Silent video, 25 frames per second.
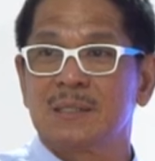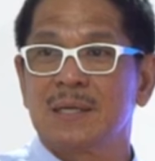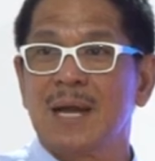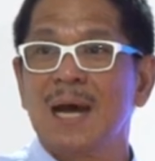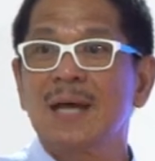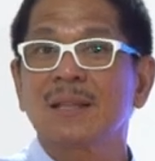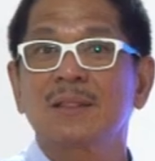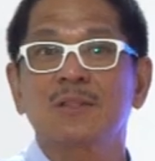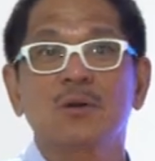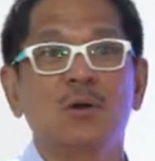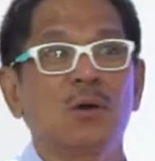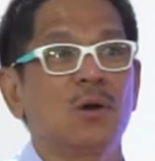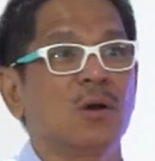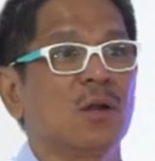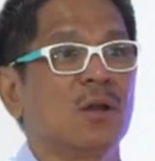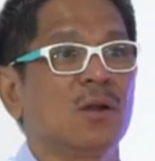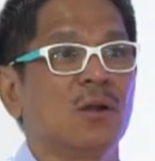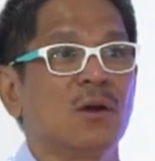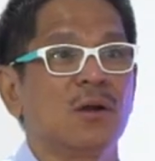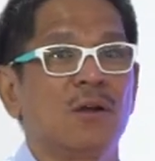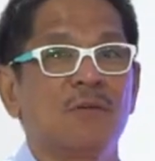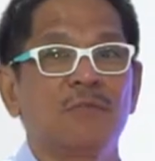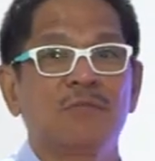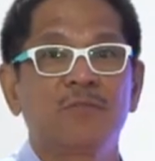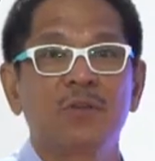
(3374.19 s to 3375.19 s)
Not all
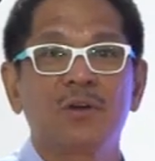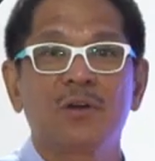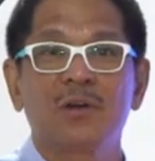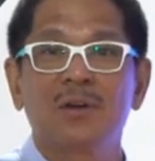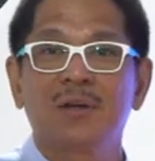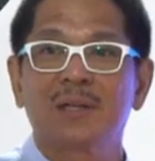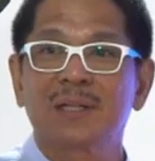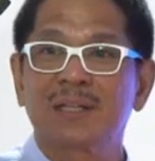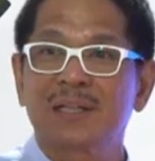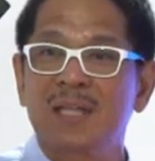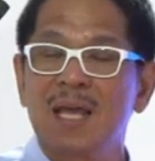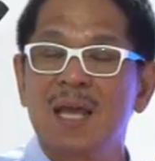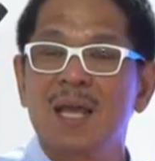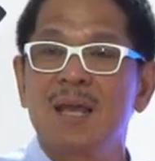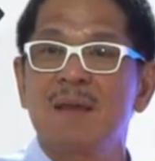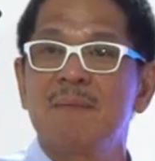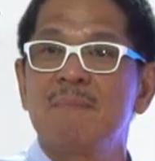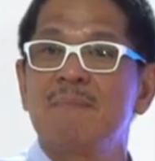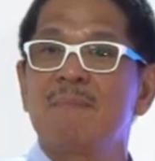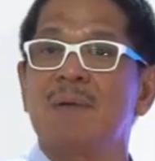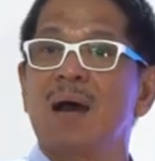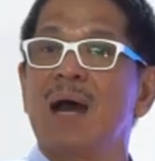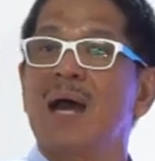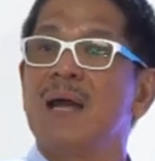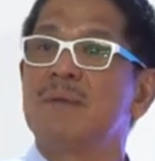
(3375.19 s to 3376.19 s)
of your
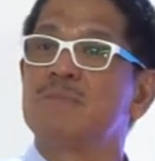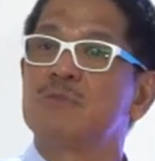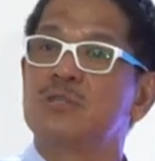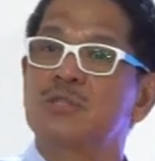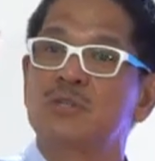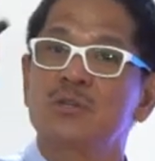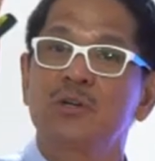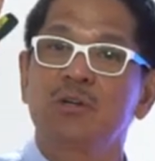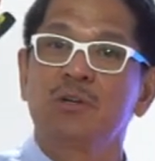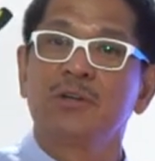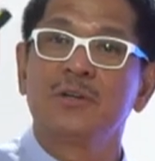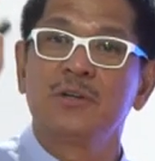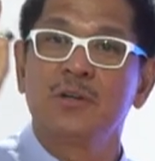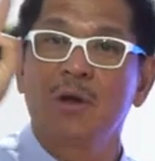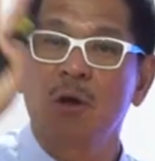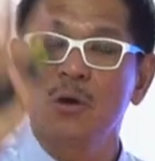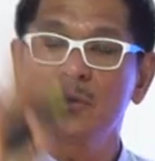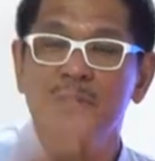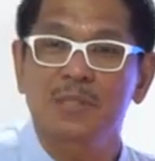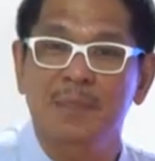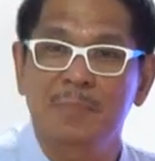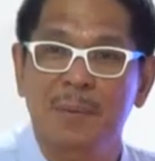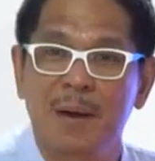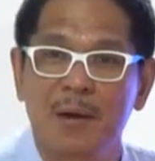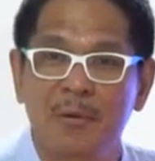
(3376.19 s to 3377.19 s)
team, I'm sure,
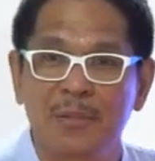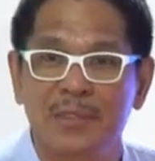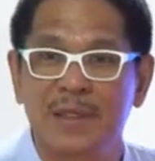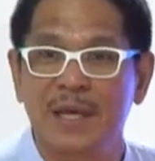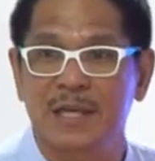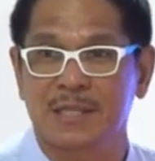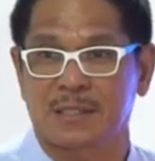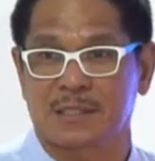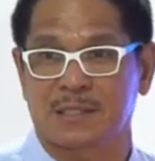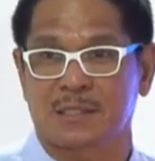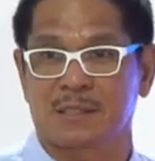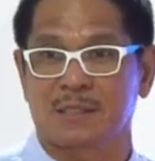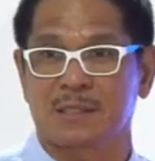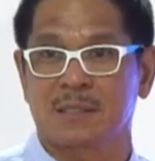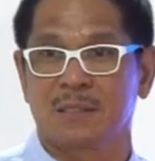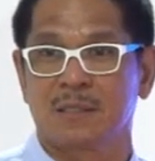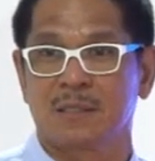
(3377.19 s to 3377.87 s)
knows about this.